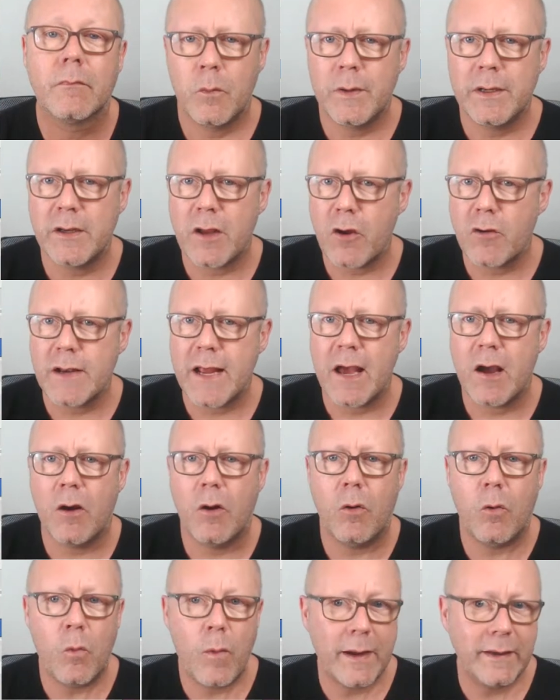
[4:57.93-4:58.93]
We know
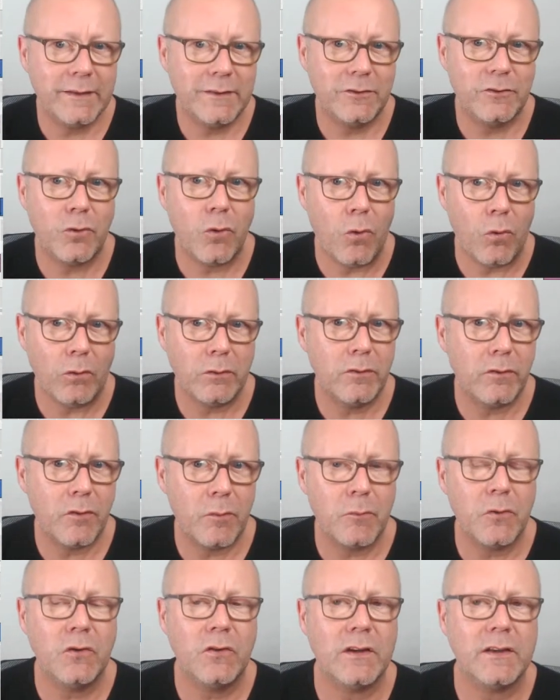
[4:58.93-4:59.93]
now where is stored
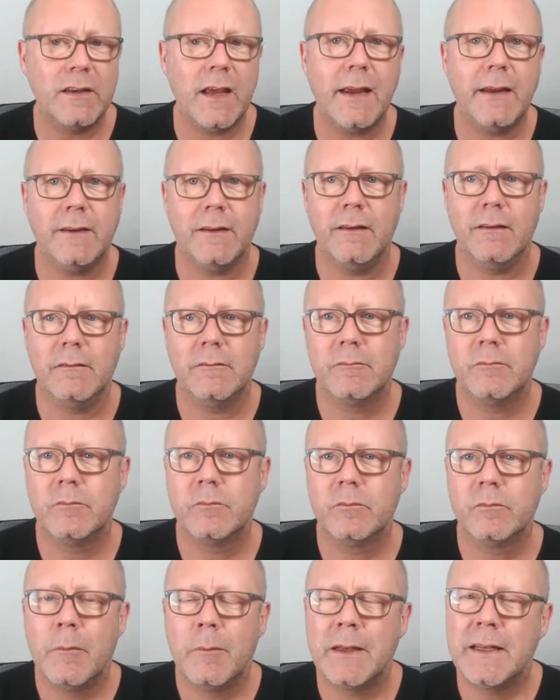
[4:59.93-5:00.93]
the music data.
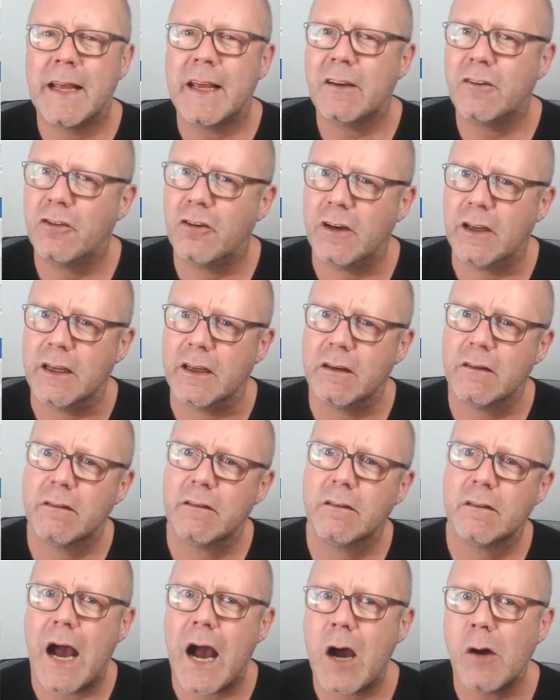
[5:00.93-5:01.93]
But actually,
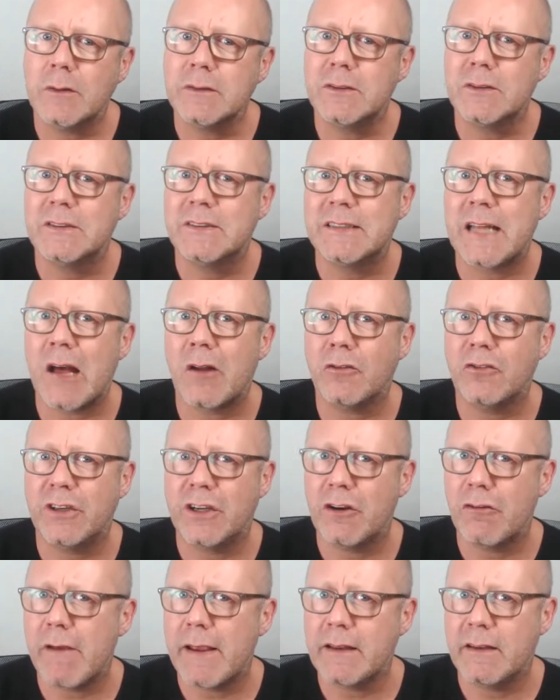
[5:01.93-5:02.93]
how is the sound
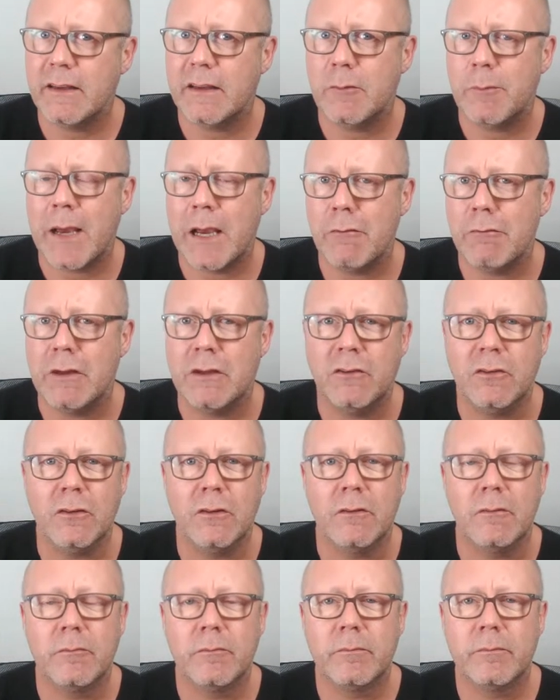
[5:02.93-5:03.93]
generated by
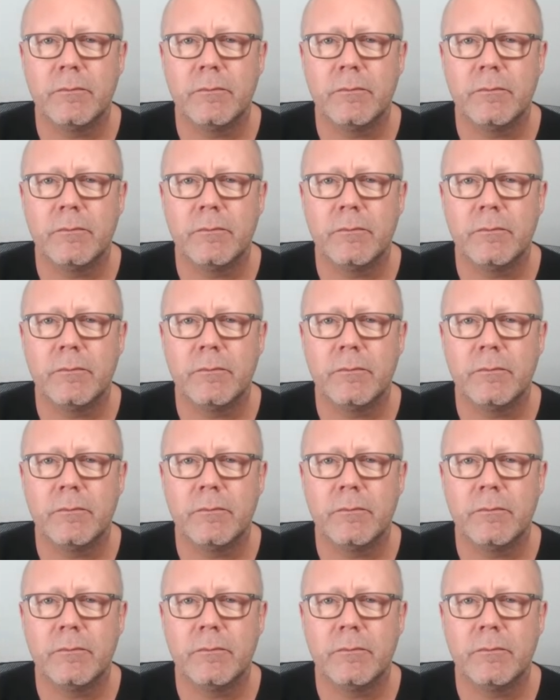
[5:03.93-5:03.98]
Reason?